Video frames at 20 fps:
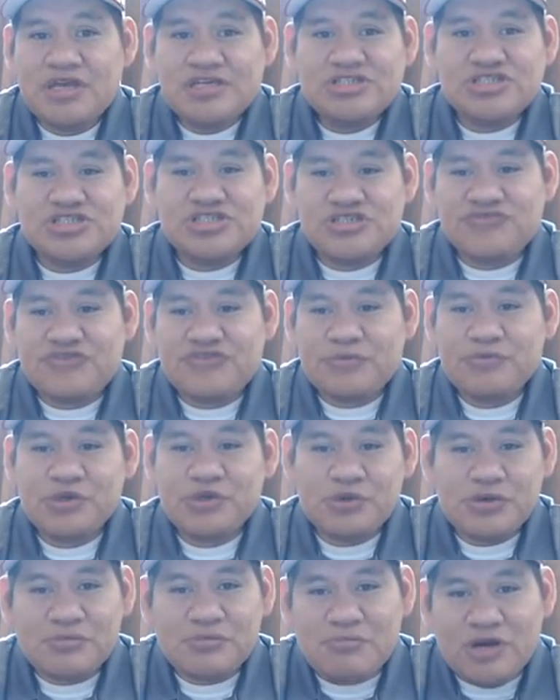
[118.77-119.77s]
just from
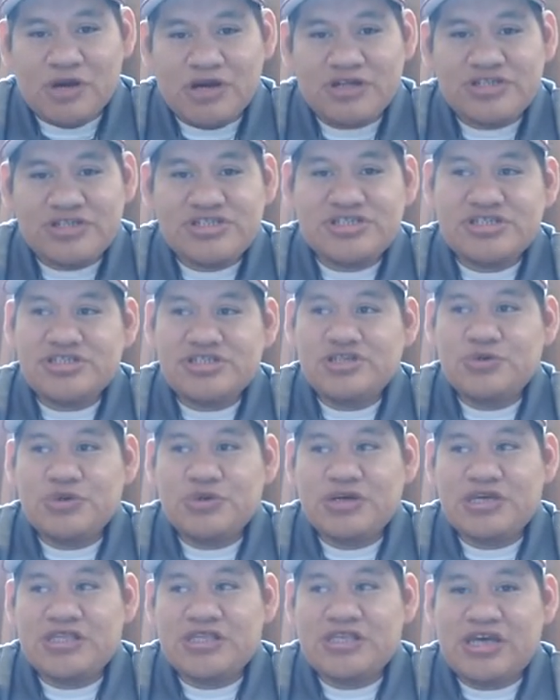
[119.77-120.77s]
doing merch and
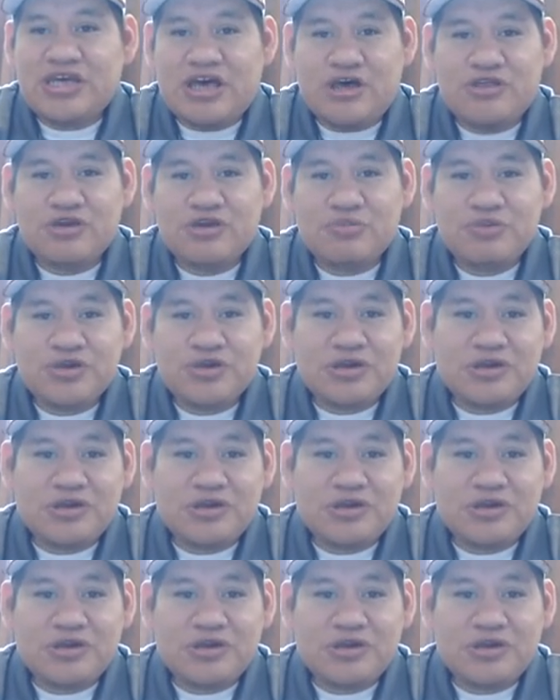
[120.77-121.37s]
doing the other print